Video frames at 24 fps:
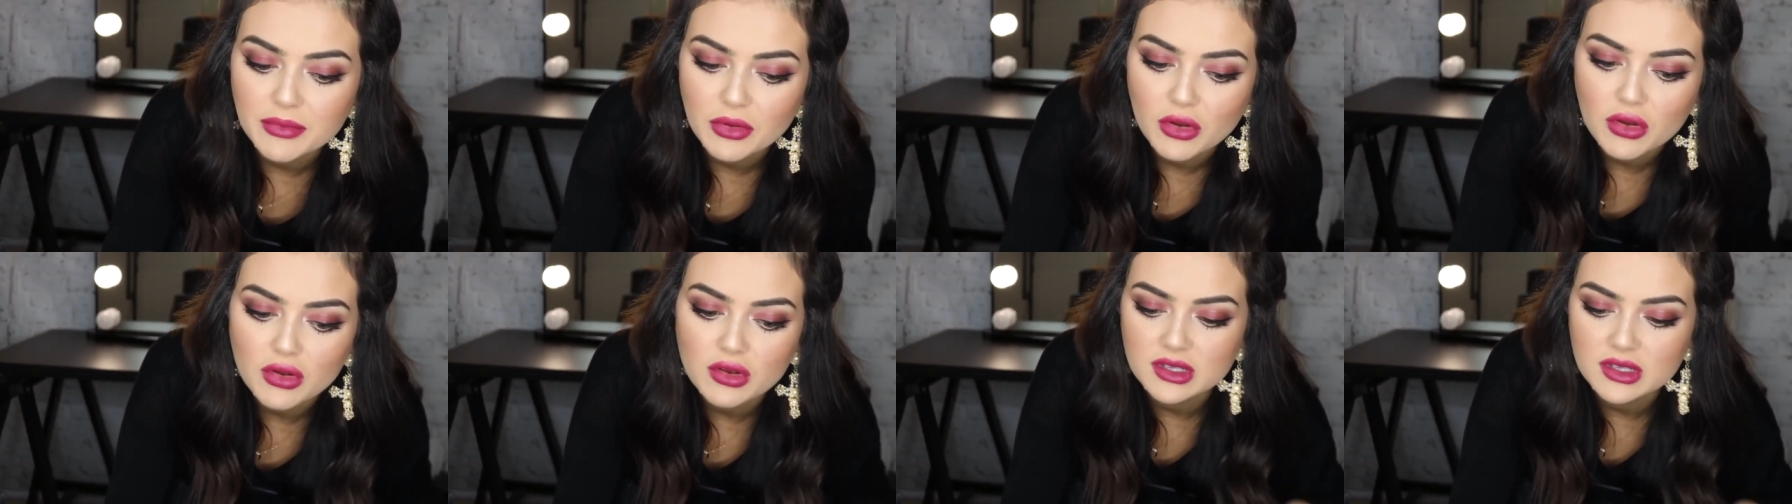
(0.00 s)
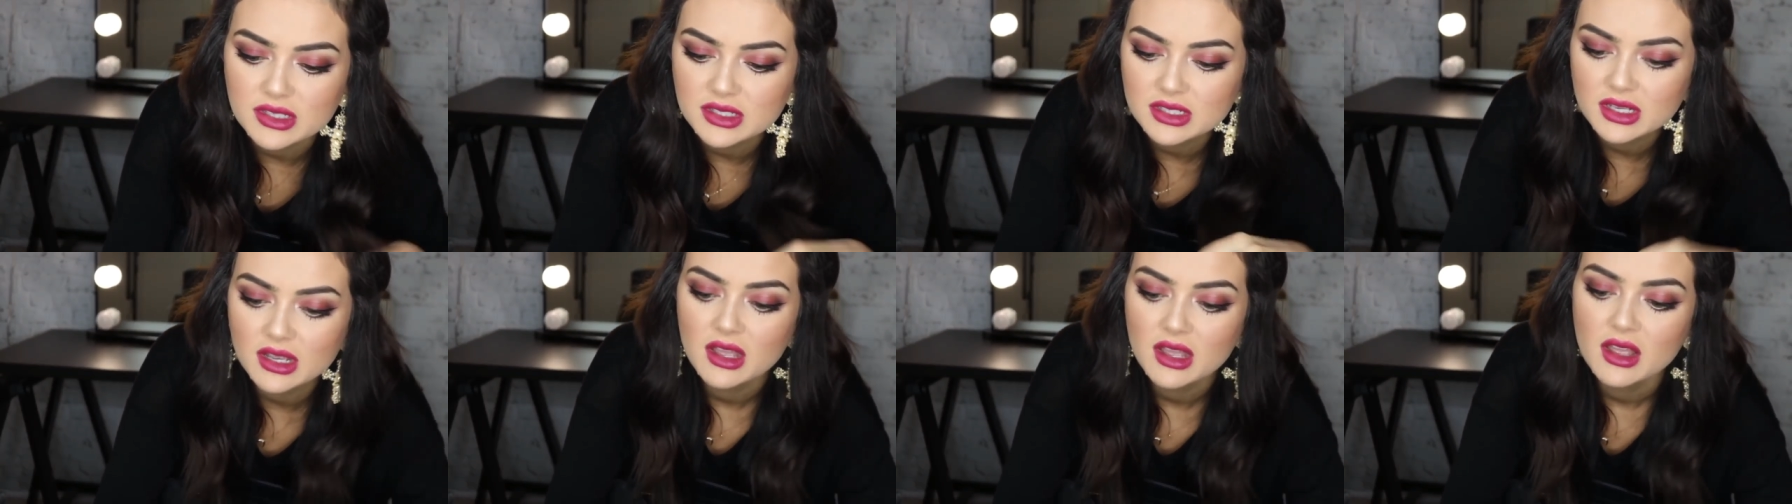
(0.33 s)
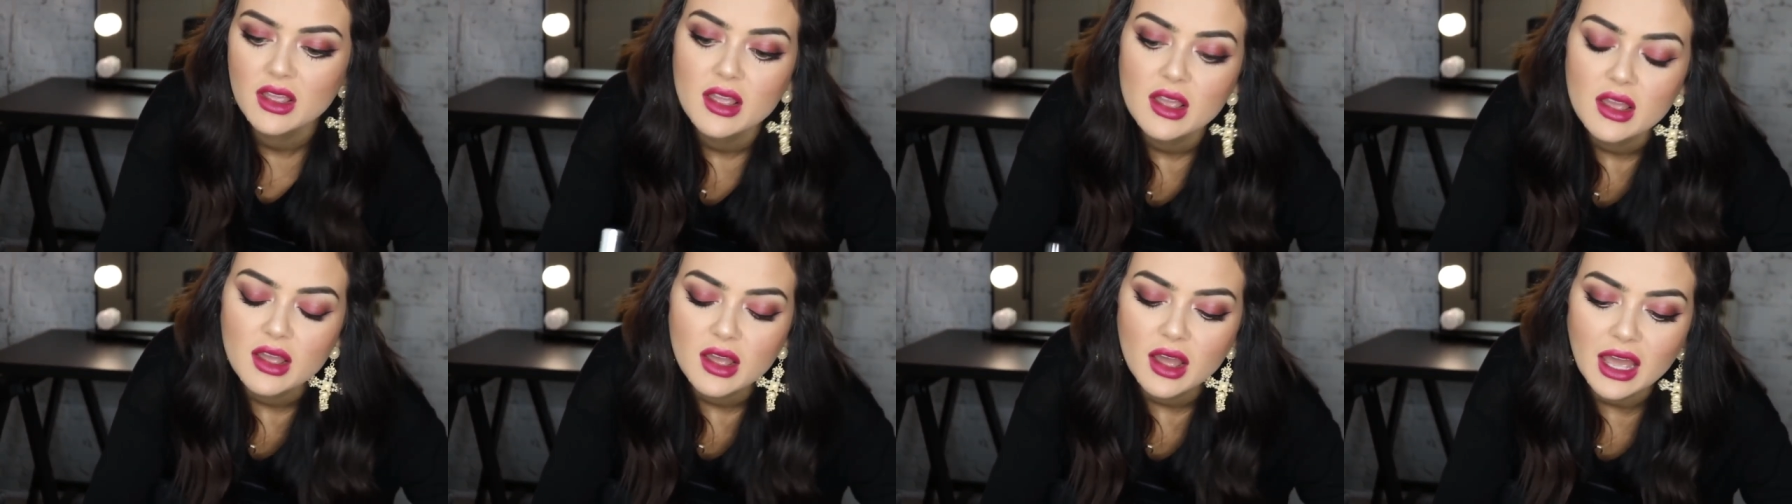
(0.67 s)
because
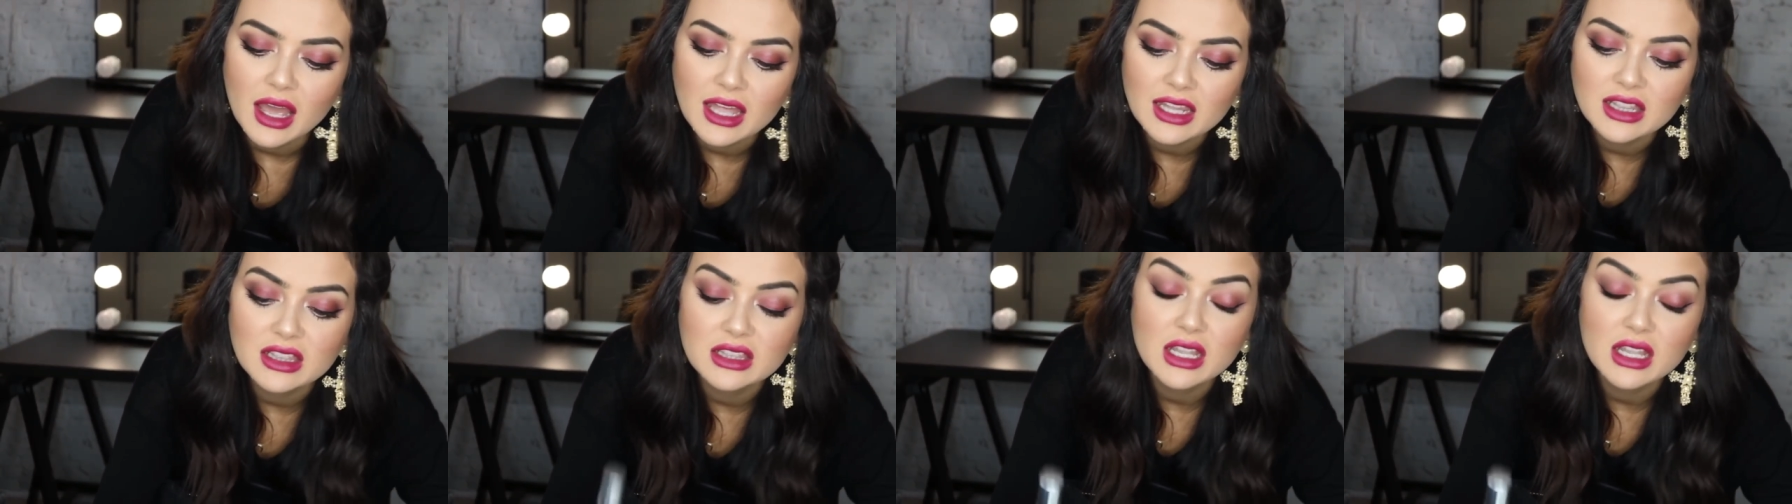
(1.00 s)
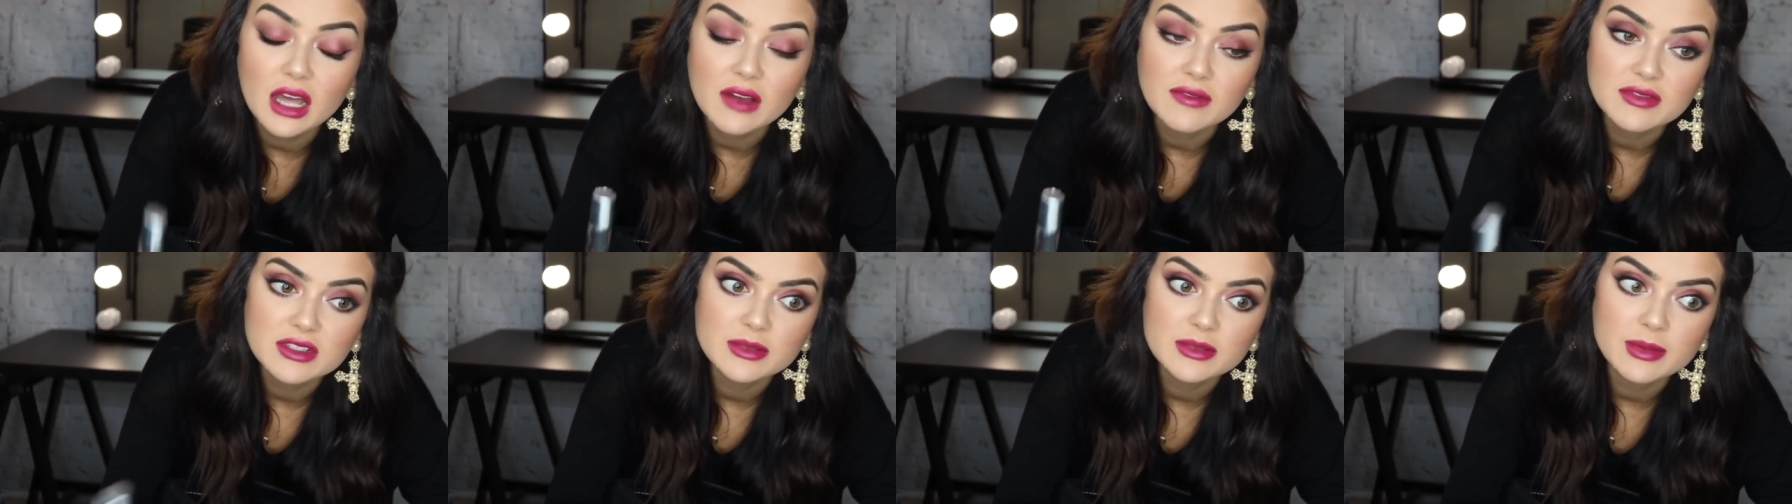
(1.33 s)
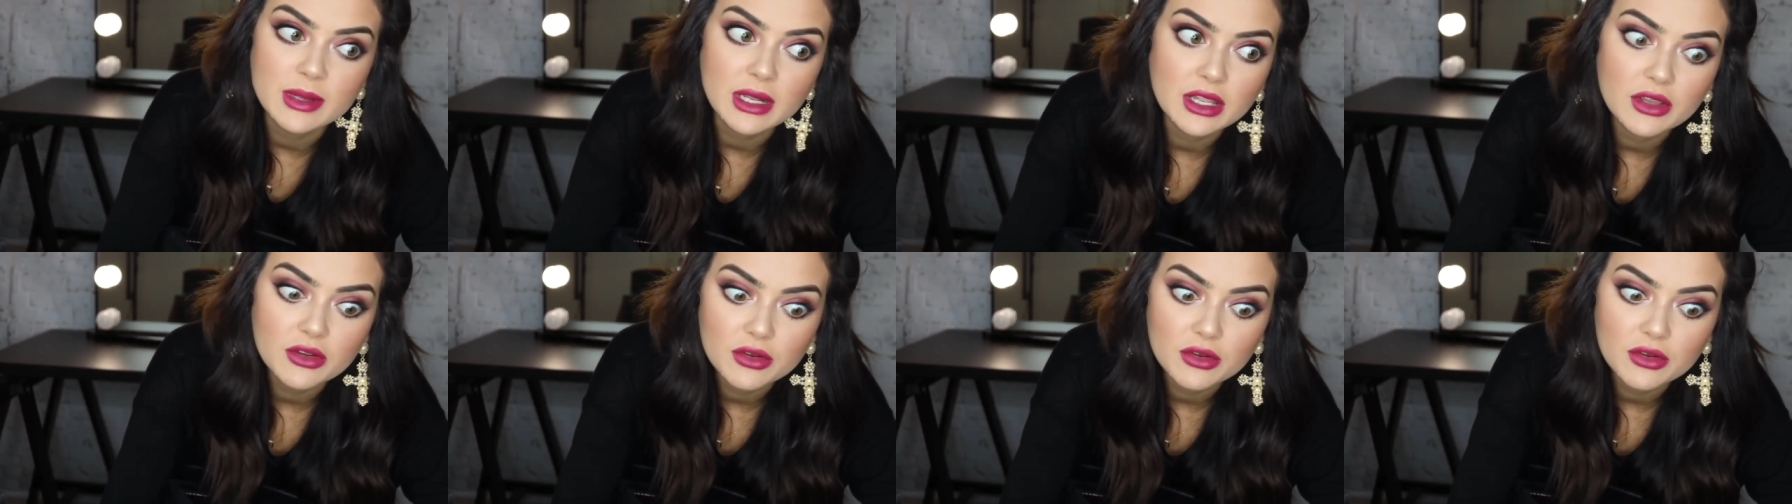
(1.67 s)
I love smelling